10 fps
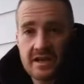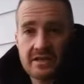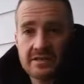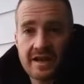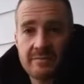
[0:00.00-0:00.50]

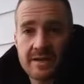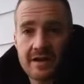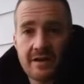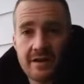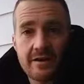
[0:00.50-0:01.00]
it gave
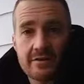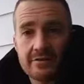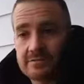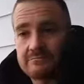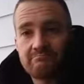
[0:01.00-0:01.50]
me uh,
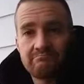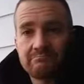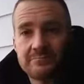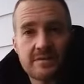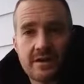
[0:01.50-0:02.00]
another
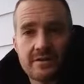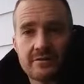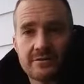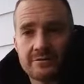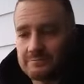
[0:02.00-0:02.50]

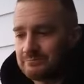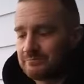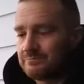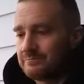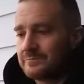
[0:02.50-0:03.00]
another
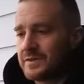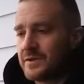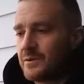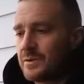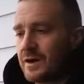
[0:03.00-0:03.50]
you
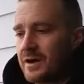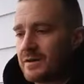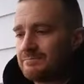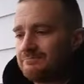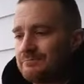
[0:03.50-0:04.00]
know
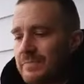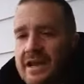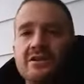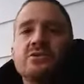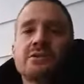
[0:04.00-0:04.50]
uh,
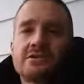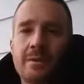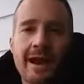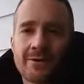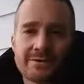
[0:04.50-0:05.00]
i can use the
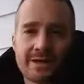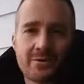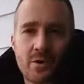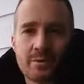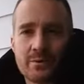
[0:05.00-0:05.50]
tobaccos that i
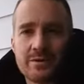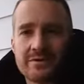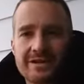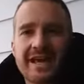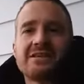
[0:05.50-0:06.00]
normally
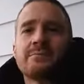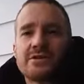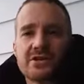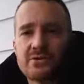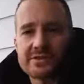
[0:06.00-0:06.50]
wouldn't get as
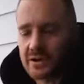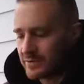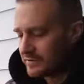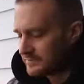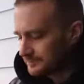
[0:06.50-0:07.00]
much use
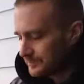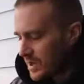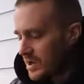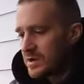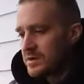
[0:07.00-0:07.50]
out of
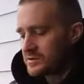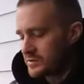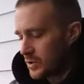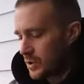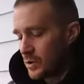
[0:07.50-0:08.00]

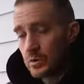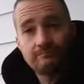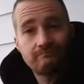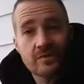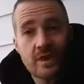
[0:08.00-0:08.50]
so